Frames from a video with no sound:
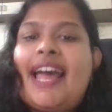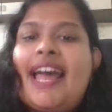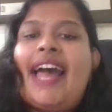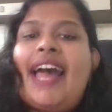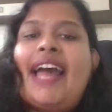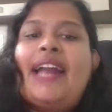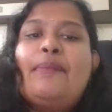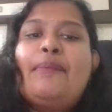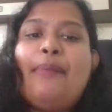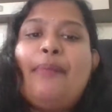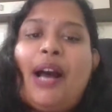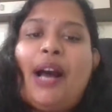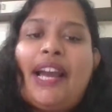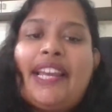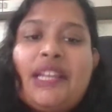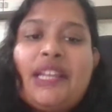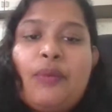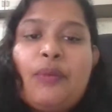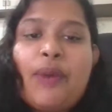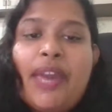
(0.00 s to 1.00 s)
And
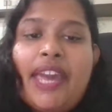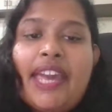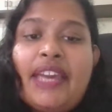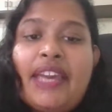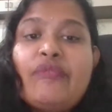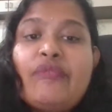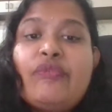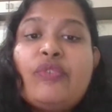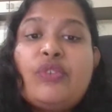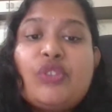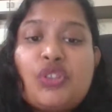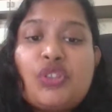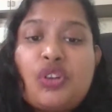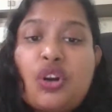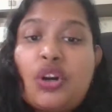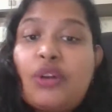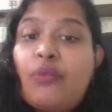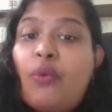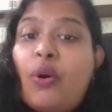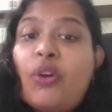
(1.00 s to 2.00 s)
by the way, if you do
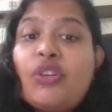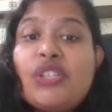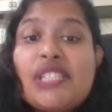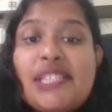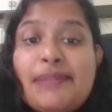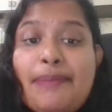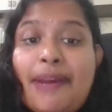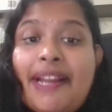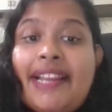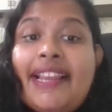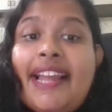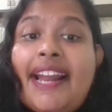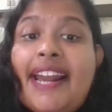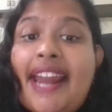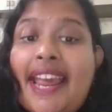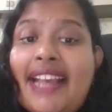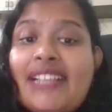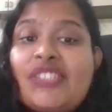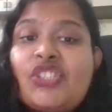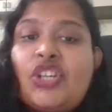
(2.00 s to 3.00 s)
not want to spend
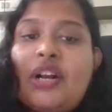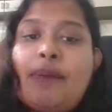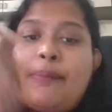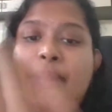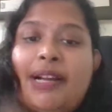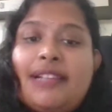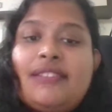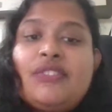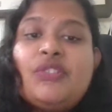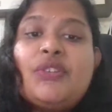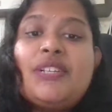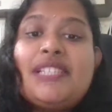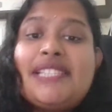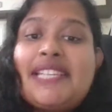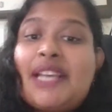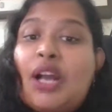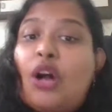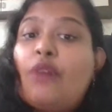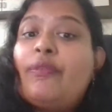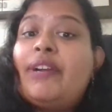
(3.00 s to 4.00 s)
that extra month
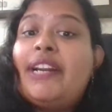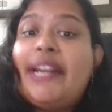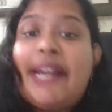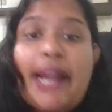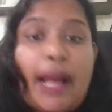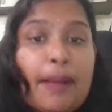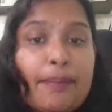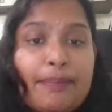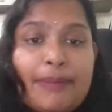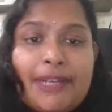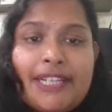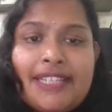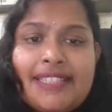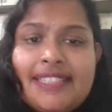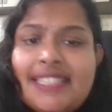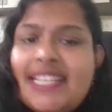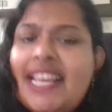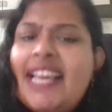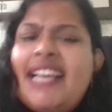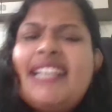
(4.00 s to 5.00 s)
stressing over
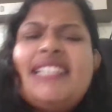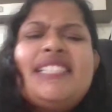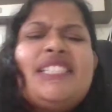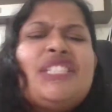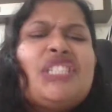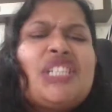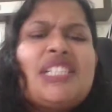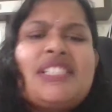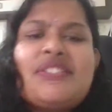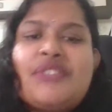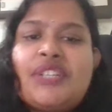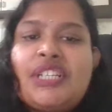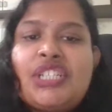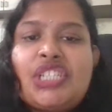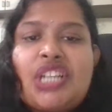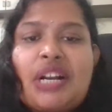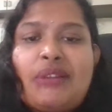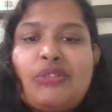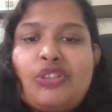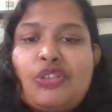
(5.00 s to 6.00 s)
numbers, just
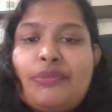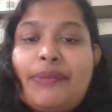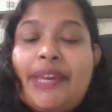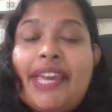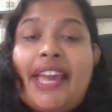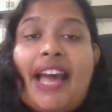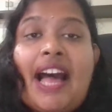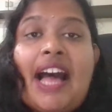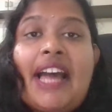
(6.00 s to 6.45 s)
reach out to me.